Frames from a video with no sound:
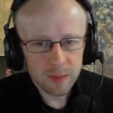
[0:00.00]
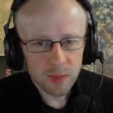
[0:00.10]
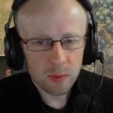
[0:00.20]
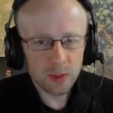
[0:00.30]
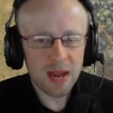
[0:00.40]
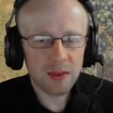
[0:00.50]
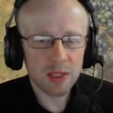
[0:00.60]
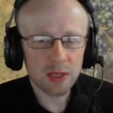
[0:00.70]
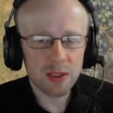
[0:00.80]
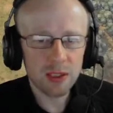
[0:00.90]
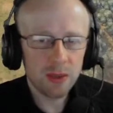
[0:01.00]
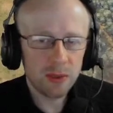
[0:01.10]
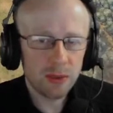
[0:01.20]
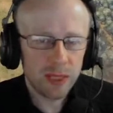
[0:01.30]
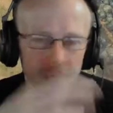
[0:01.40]
But now he's got
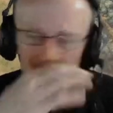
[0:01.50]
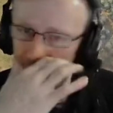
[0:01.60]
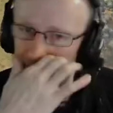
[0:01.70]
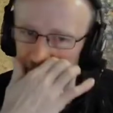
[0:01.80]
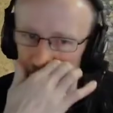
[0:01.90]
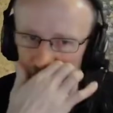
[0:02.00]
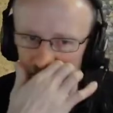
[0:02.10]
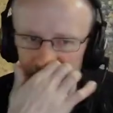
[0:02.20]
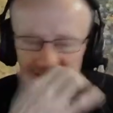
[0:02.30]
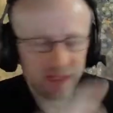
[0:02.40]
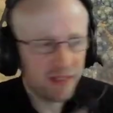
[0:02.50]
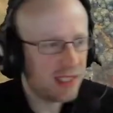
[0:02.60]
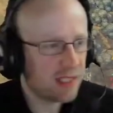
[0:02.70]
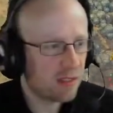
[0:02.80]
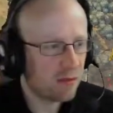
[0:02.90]
two key units, particularly
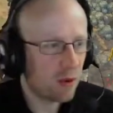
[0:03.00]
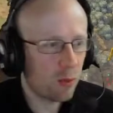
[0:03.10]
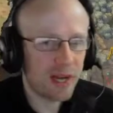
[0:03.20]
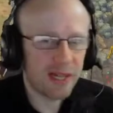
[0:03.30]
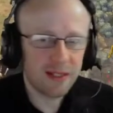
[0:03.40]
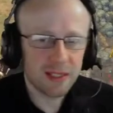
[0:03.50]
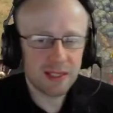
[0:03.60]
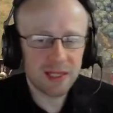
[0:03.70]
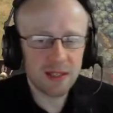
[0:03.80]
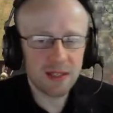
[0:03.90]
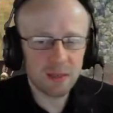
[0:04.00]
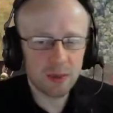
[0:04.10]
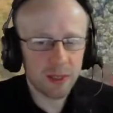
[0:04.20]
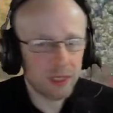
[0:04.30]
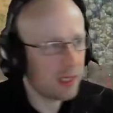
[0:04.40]
facing the wrong way in this centre
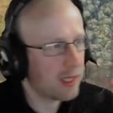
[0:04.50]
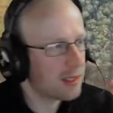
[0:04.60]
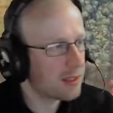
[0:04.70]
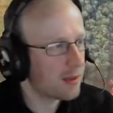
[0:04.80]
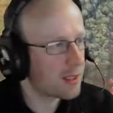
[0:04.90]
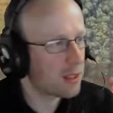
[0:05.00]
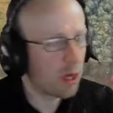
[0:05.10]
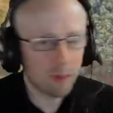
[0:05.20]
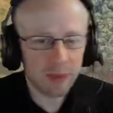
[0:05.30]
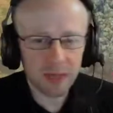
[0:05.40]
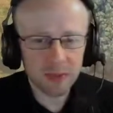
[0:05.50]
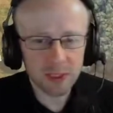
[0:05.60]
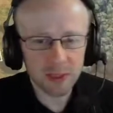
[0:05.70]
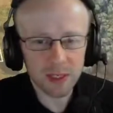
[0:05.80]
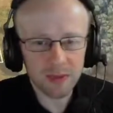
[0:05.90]
point here. So he's not being able
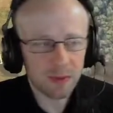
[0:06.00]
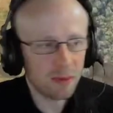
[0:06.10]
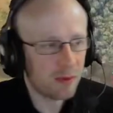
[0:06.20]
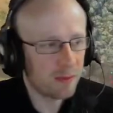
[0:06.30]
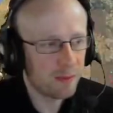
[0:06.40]
to do anything with them.